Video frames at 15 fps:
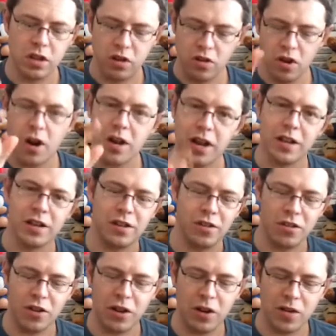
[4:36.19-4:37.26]
You're not getting
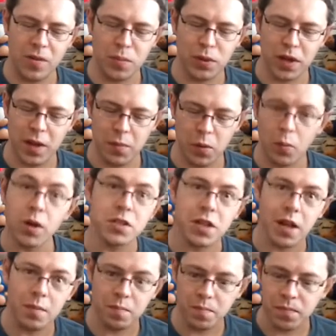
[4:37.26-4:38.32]
your unlockable Game &
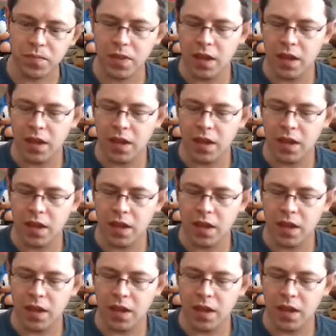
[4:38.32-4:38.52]
Watch game.